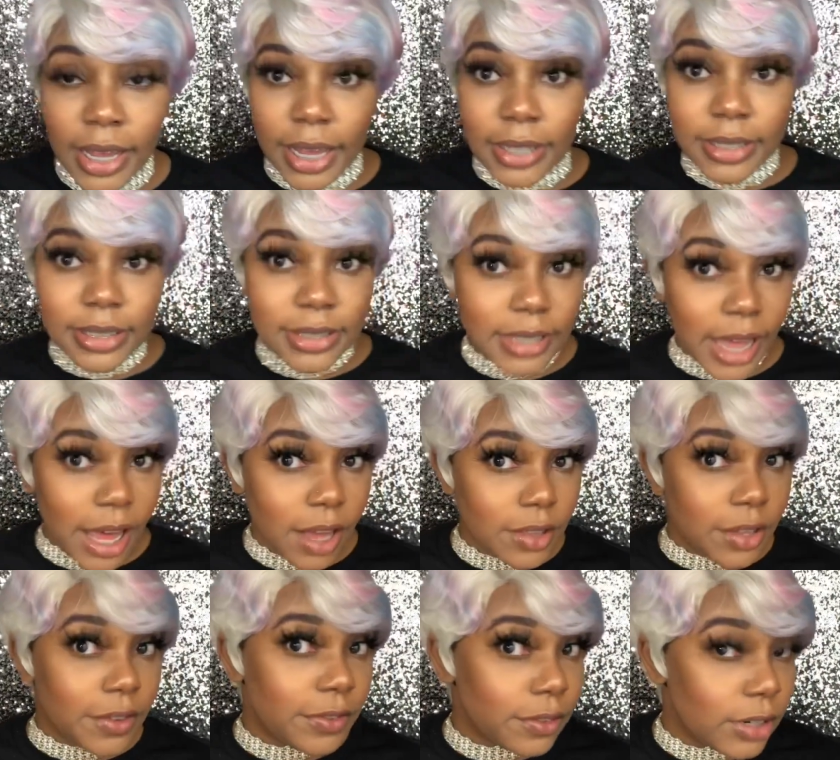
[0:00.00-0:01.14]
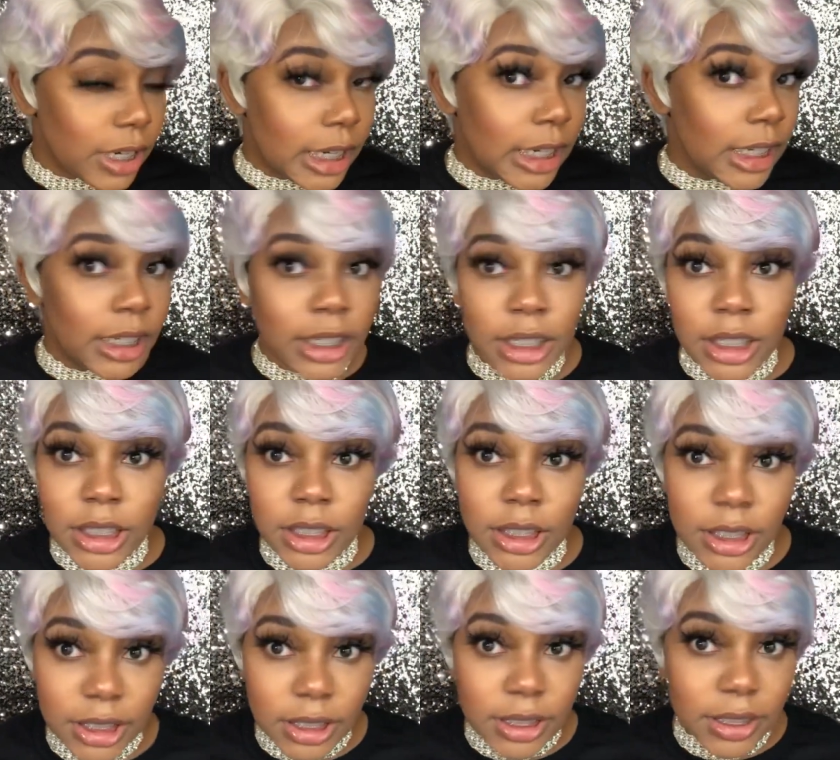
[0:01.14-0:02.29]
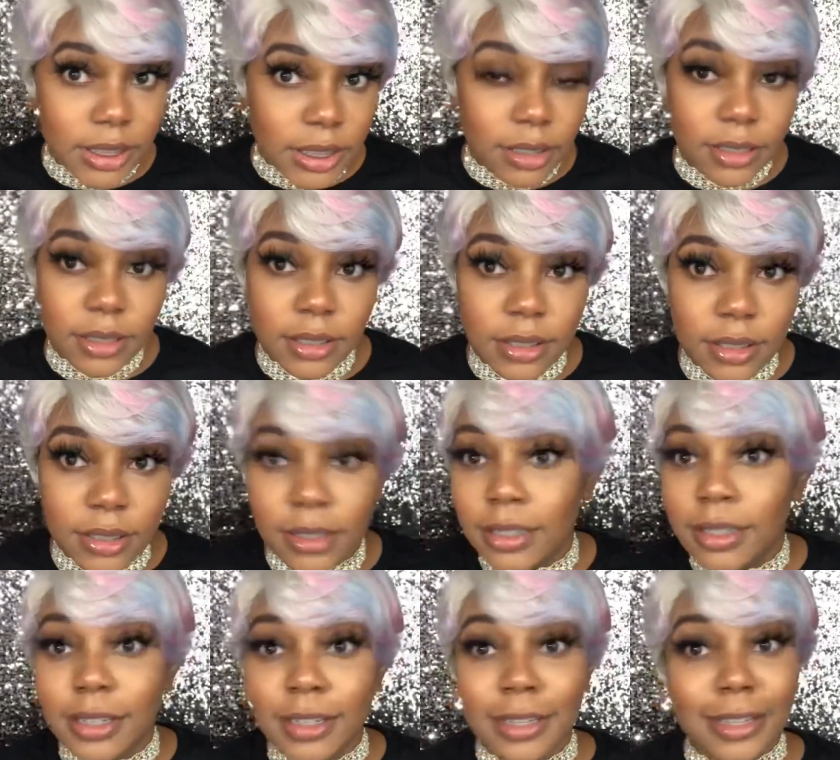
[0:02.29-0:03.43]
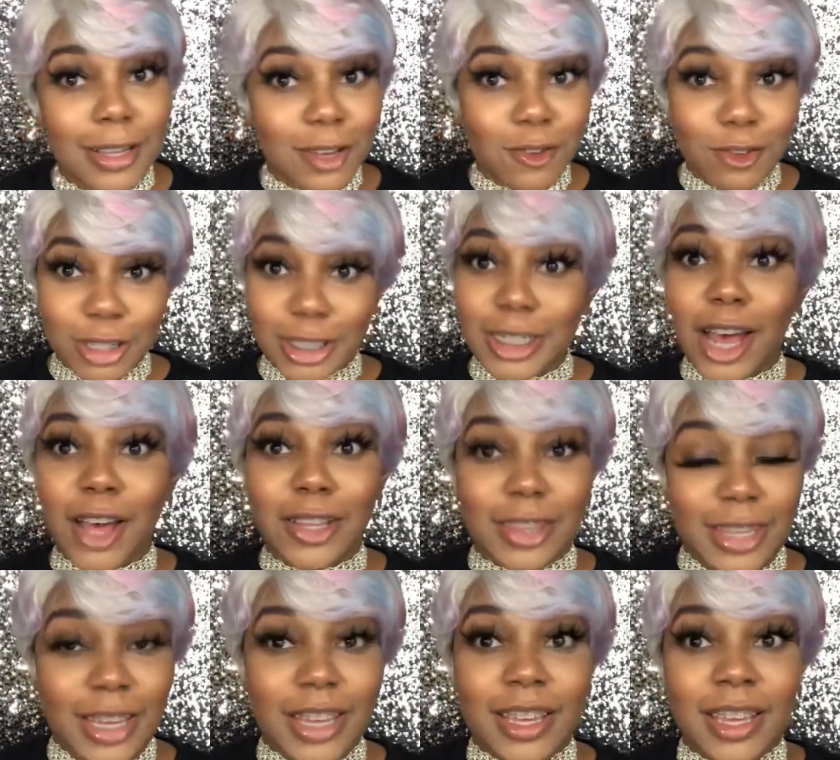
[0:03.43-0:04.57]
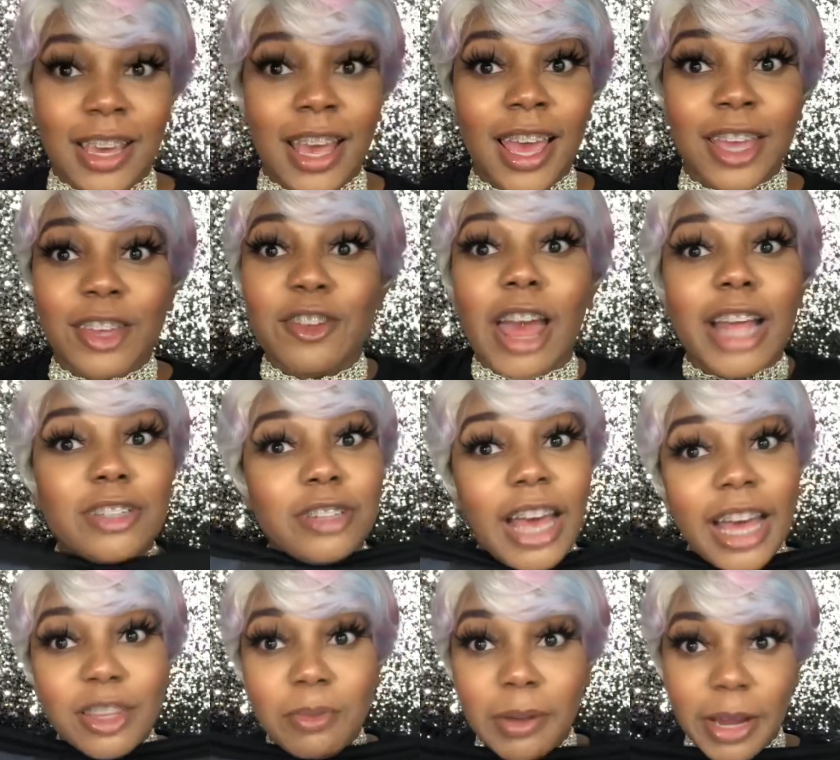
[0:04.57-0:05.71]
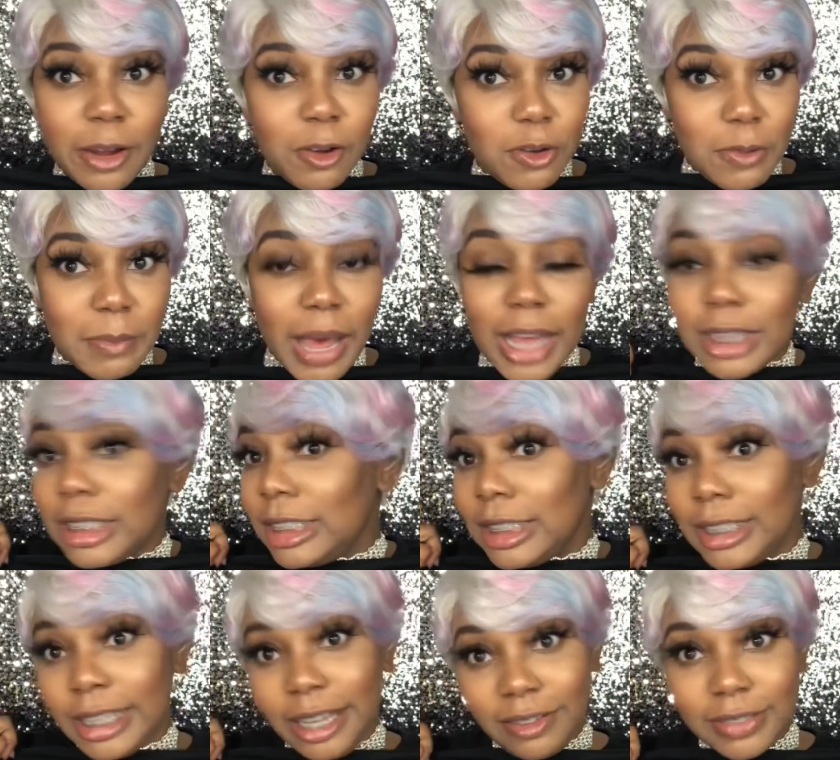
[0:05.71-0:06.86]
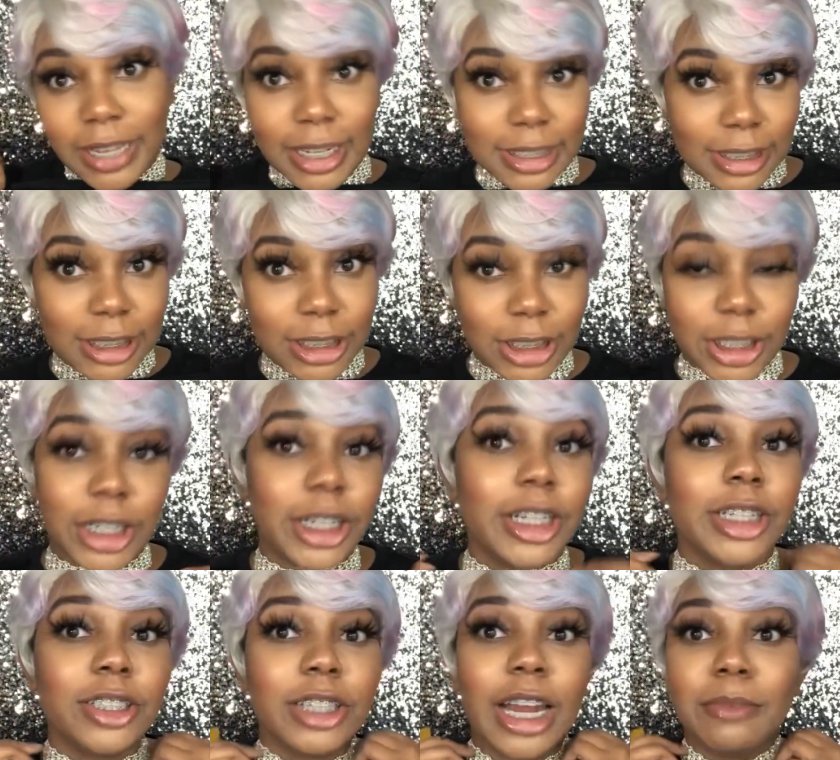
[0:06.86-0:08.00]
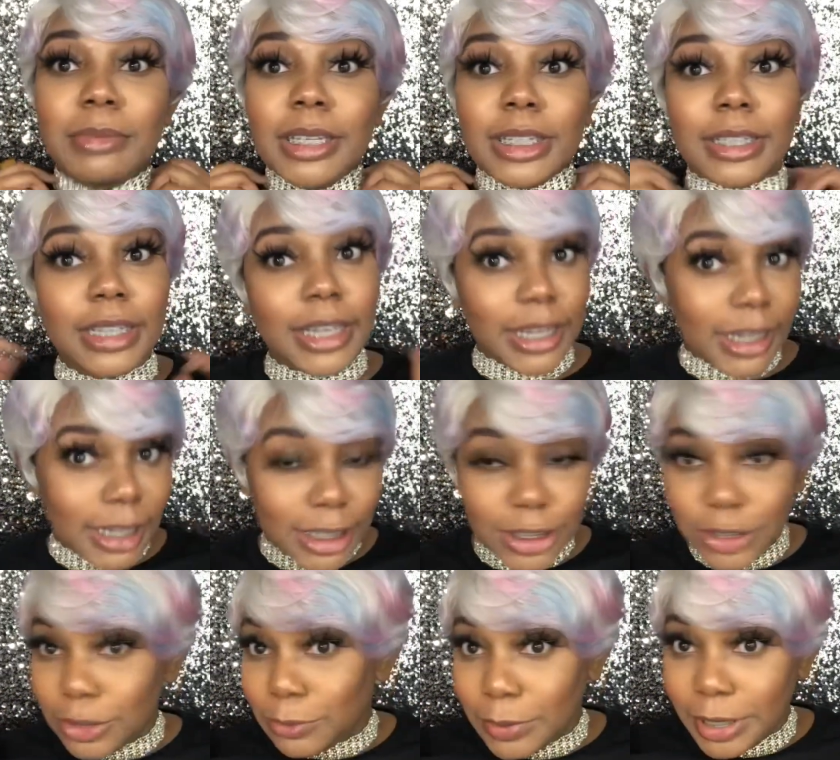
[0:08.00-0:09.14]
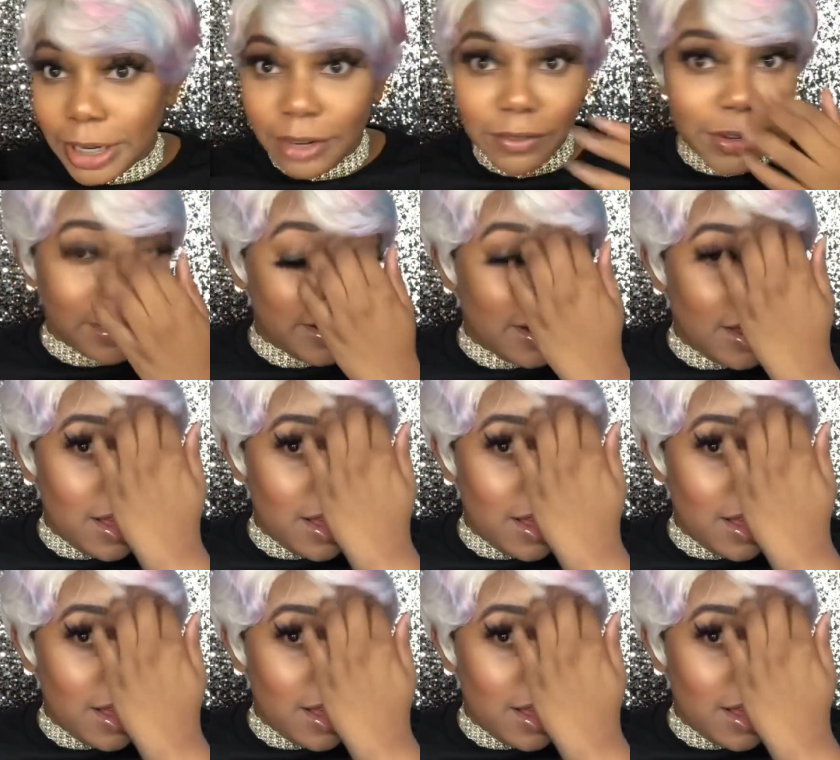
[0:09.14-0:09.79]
And this is how the front looks. What y'all think? You know, I tried to pair it with my little left eye t-shirt, try to be a little edgy or whatever.